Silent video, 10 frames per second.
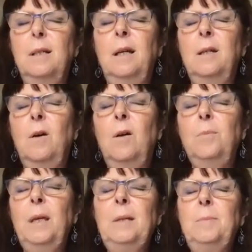and all
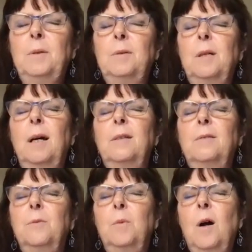people kind
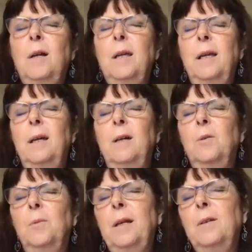of walking a
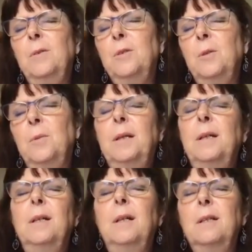greater degree
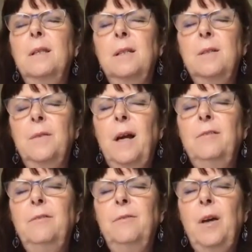the
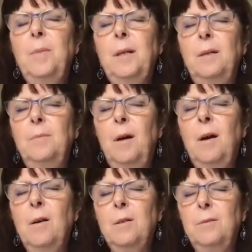divine feminine
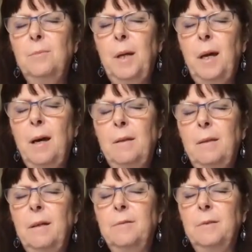heart path
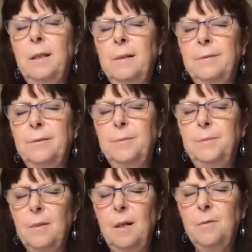of love,
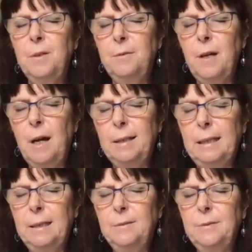of divine
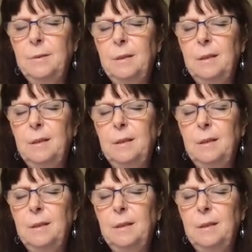love